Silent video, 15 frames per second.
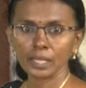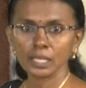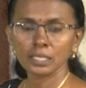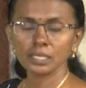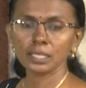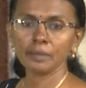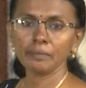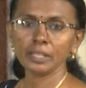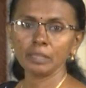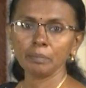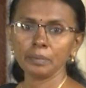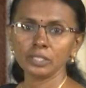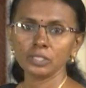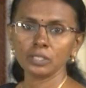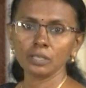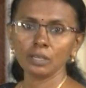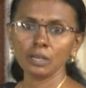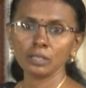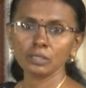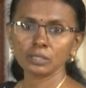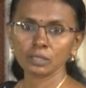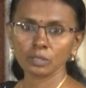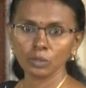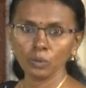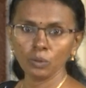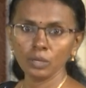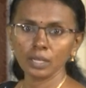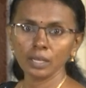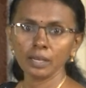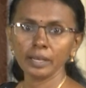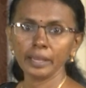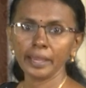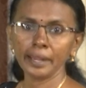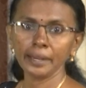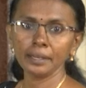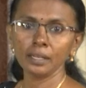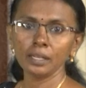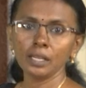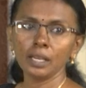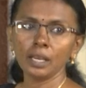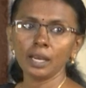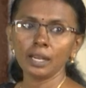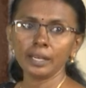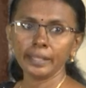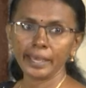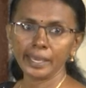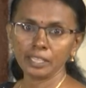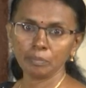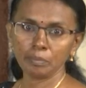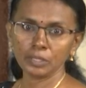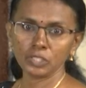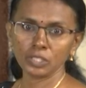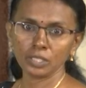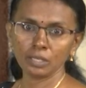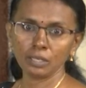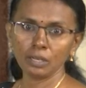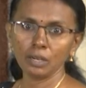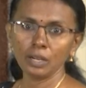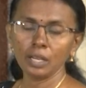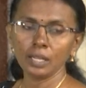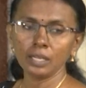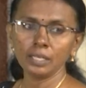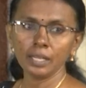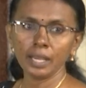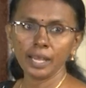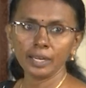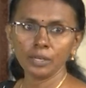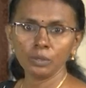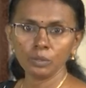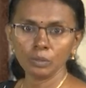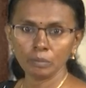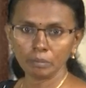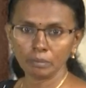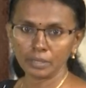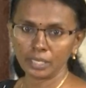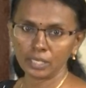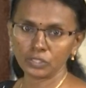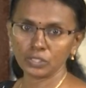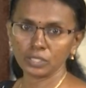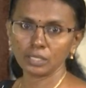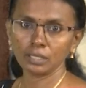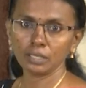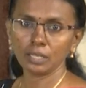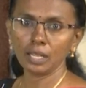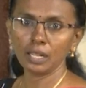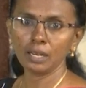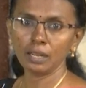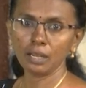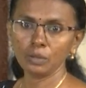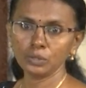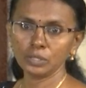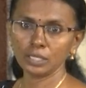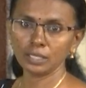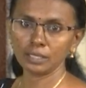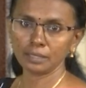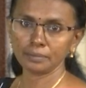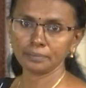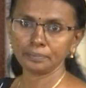seventh picture school ahead and eighth picture narrow bridge. And now children,